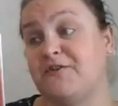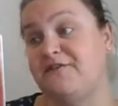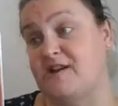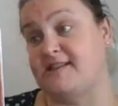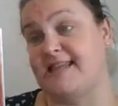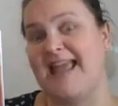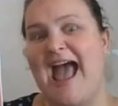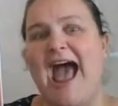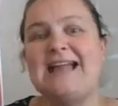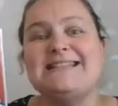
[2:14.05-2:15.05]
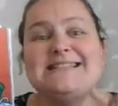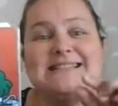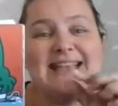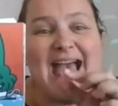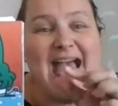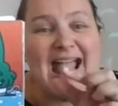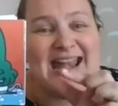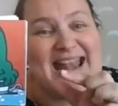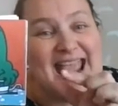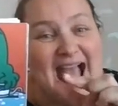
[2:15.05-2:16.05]
Fussy a
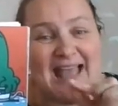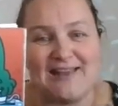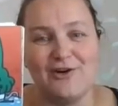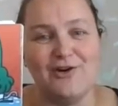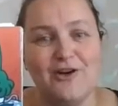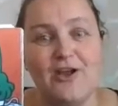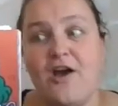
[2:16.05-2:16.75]
tiny iron